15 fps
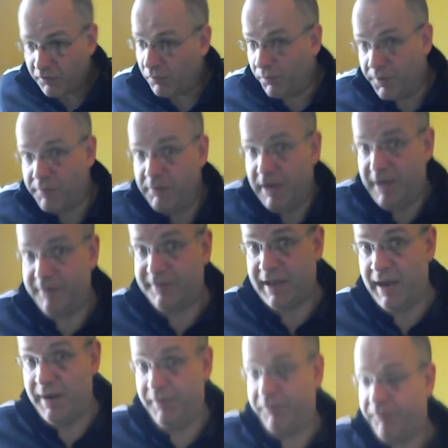This is one of the release
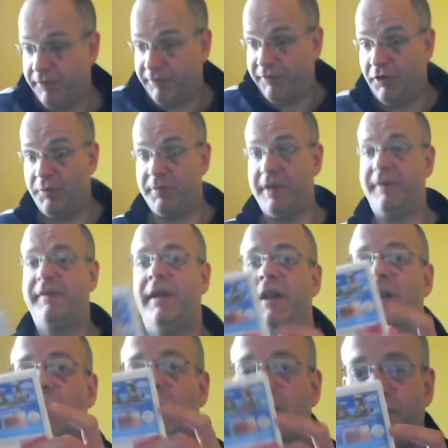games for the Super
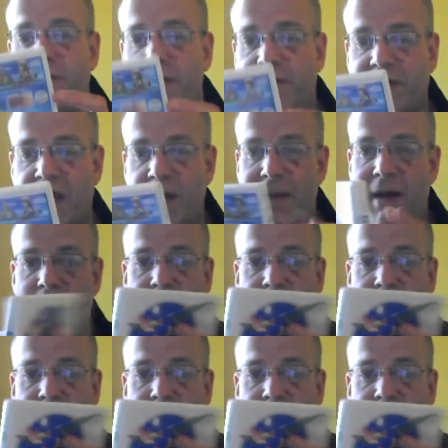Nintendo when it first came